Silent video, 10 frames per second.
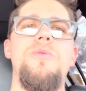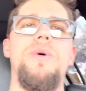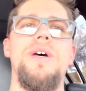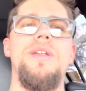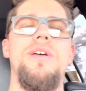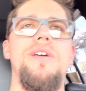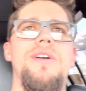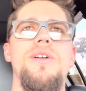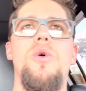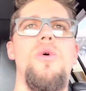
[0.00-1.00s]
But
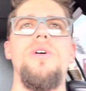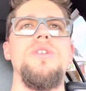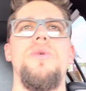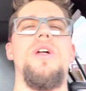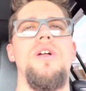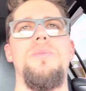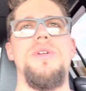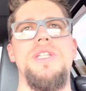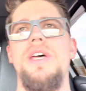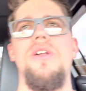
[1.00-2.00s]
coils
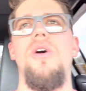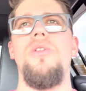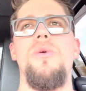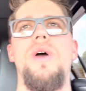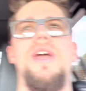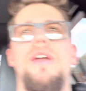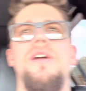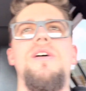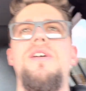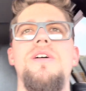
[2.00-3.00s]
100% all the way,
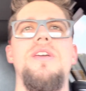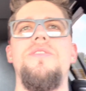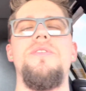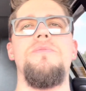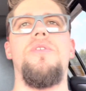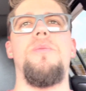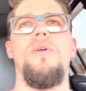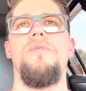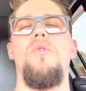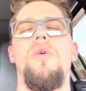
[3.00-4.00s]
even for
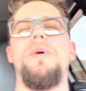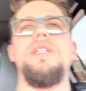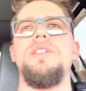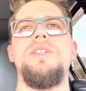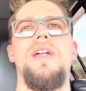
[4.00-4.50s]
performance.